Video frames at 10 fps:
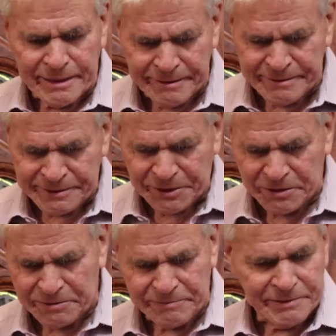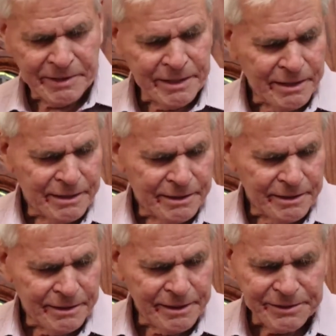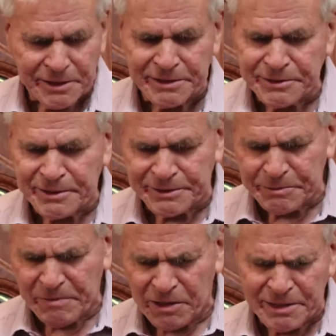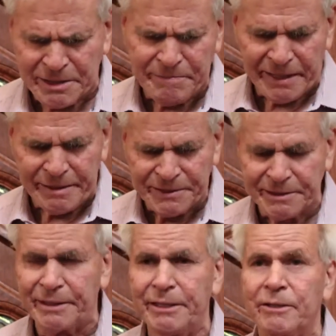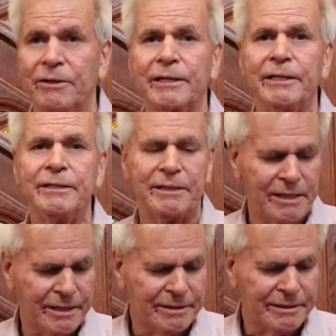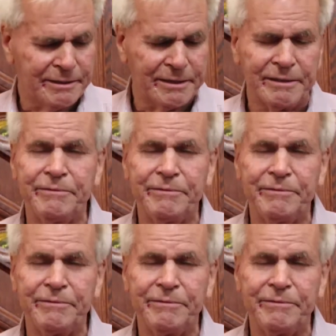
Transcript: so these are the smaller pipes in the organ, and if you